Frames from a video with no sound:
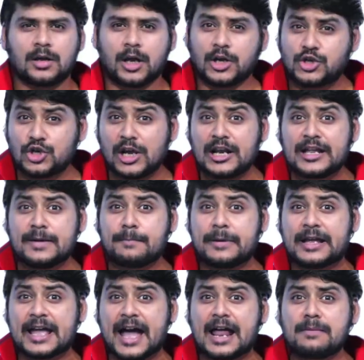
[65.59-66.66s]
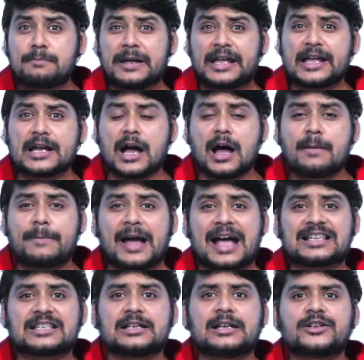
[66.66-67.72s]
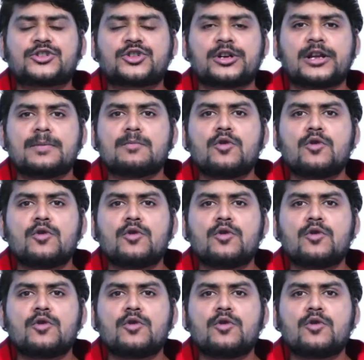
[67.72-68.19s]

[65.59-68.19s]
It really began picking up as a literary